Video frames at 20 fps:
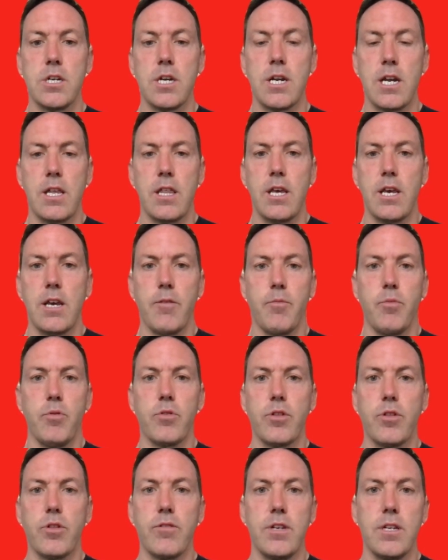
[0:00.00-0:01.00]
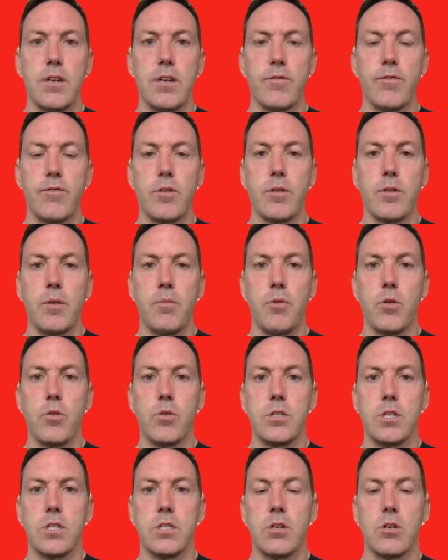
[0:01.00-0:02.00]
And I think I put three different
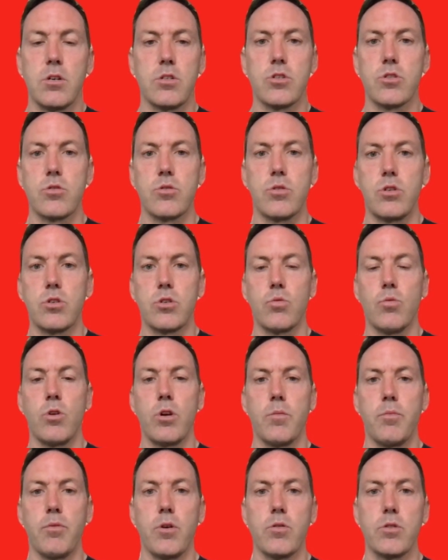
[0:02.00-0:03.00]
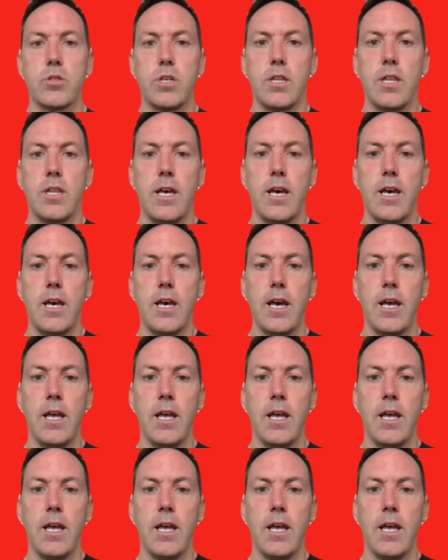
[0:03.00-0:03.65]
approaches, not just, just one approach in there.